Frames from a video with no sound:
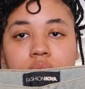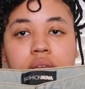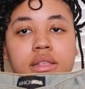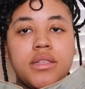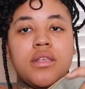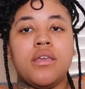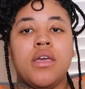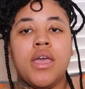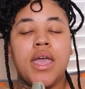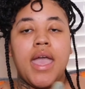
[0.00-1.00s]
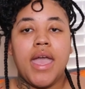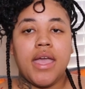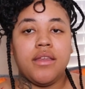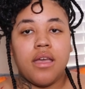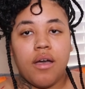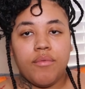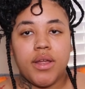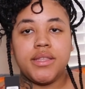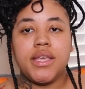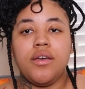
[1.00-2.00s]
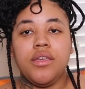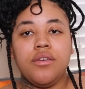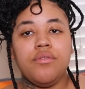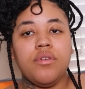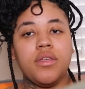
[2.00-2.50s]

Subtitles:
waist. And y'all, when I tell you,